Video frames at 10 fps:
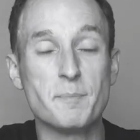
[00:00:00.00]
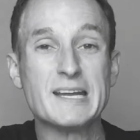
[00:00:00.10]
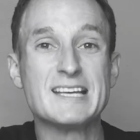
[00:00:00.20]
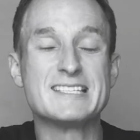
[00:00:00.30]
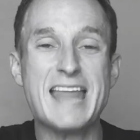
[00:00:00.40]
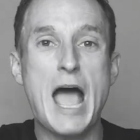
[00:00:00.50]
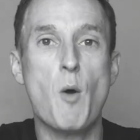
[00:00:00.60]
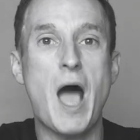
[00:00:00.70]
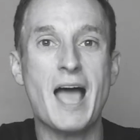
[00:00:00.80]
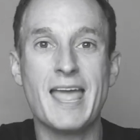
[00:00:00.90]
because
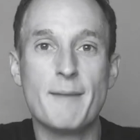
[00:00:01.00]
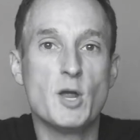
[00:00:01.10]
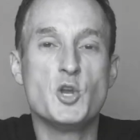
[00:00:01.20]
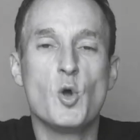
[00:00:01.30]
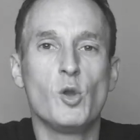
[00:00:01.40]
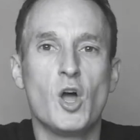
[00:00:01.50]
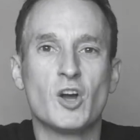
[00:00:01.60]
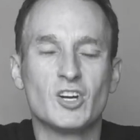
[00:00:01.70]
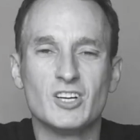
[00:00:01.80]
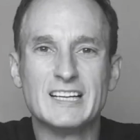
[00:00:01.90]
now I am no
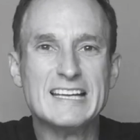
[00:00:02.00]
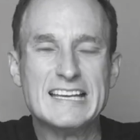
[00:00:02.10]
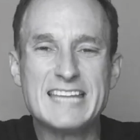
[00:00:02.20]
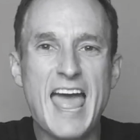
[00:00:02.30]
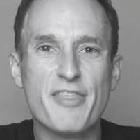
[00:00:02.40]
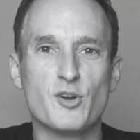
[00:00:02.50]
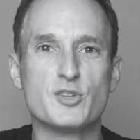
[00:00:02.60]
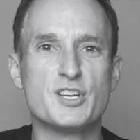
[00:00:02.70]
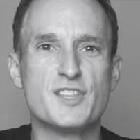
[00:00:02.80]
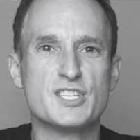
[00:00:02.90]
longer
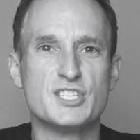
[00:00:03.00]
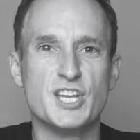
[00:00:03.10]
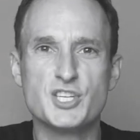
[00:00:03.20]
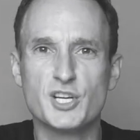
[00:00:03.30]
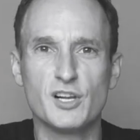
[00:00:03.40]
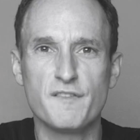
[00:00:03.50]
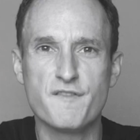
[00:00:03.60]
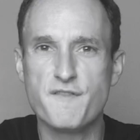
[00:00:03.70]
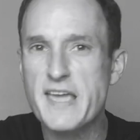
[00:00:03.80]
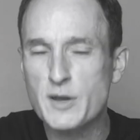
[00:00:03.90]
tethered to this digital
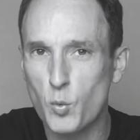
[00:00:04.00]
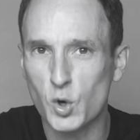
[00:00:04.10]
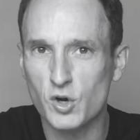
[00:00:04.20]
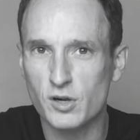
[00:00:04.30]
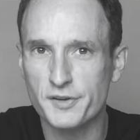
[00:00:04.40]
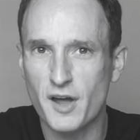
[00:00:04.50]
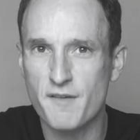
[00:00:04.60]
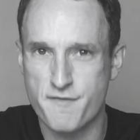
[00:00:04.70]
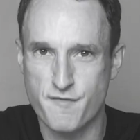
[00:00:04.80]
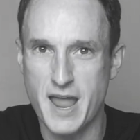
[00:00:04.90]
fake world
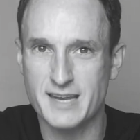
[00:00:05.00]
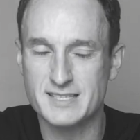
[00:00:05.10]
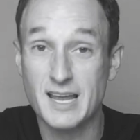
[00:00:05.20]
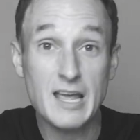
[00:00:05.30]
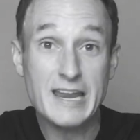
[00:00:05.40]
of friends.